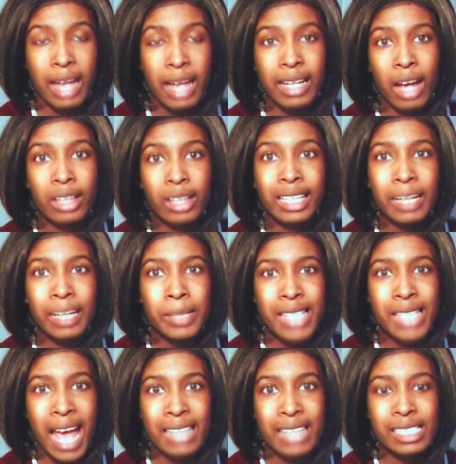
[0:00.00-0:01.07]
Now, claiming
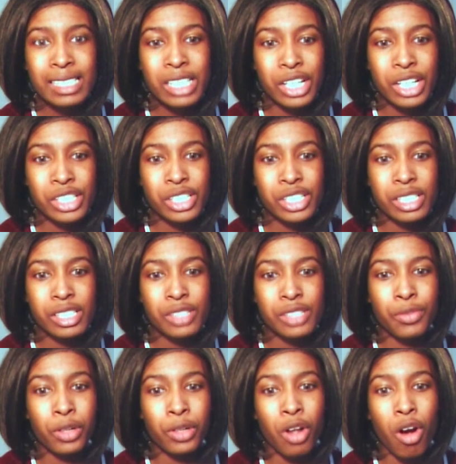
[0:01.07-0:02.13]
tax deductions
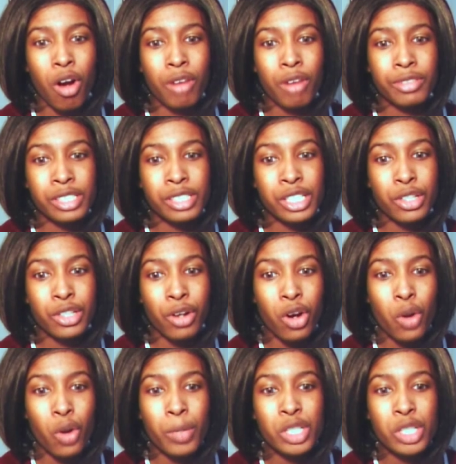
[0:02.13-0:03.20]
for an office in your
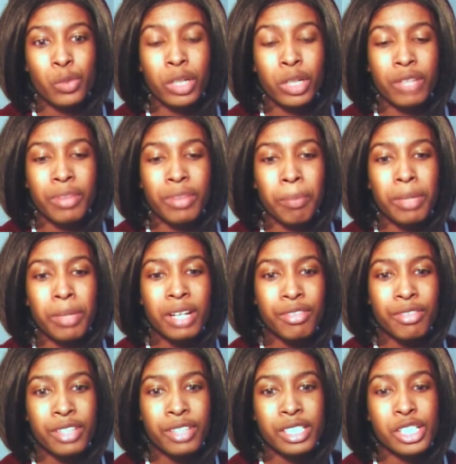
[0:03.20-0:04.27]
home is one of the
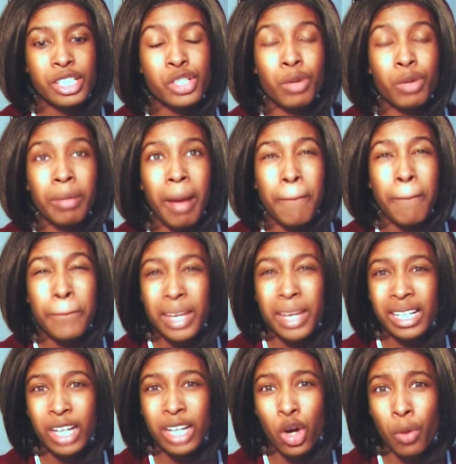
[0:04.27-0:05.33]
benefits enjoyed by
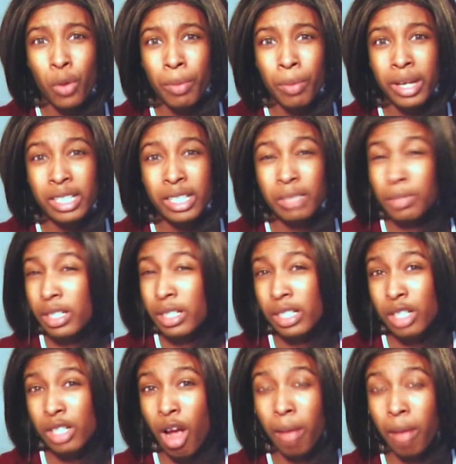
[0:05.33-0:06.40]
many home based
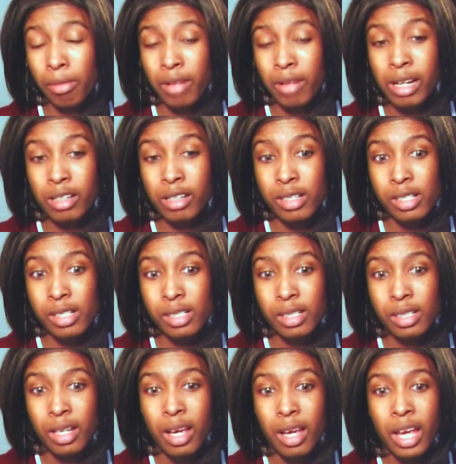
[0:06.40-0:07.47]
business operators.
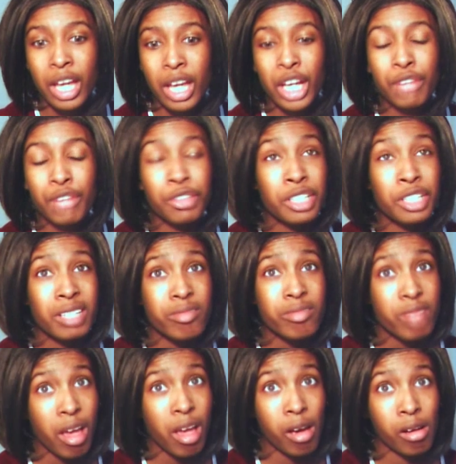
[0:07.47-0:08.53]
If you
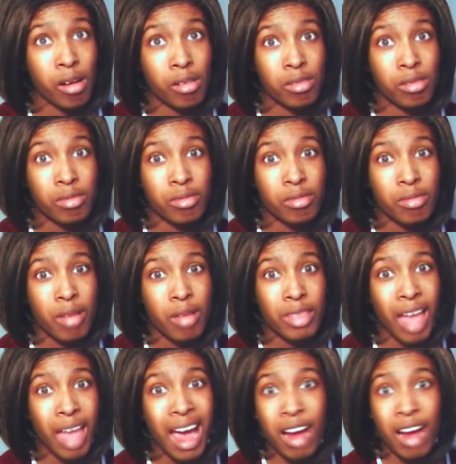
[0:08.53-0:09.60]
didn't know,
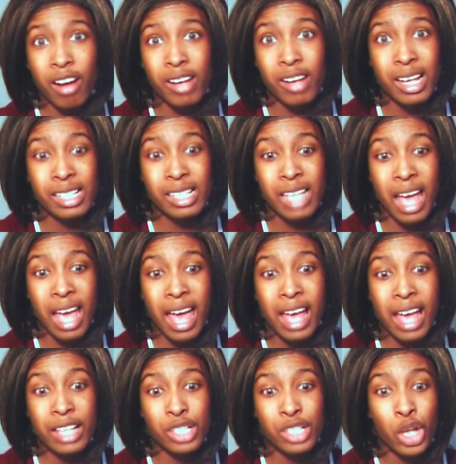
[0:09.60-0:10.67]
the IRS
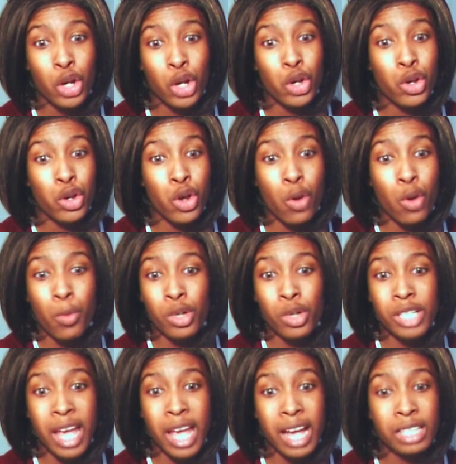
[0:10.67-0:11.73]
has no more
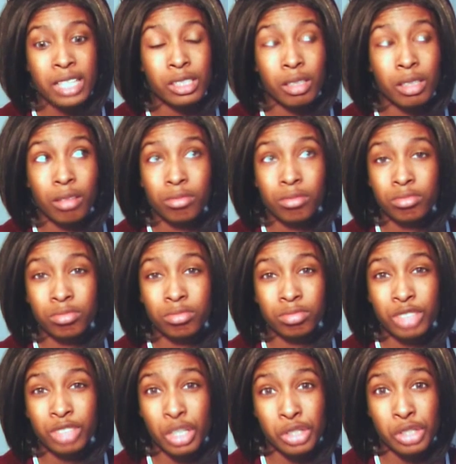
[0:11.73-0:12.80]
tax
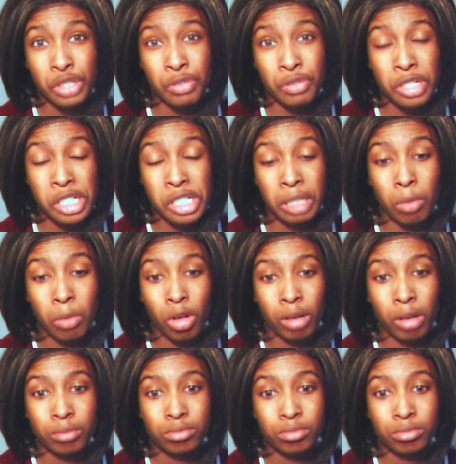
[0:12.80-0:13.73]
shelters for us anymore.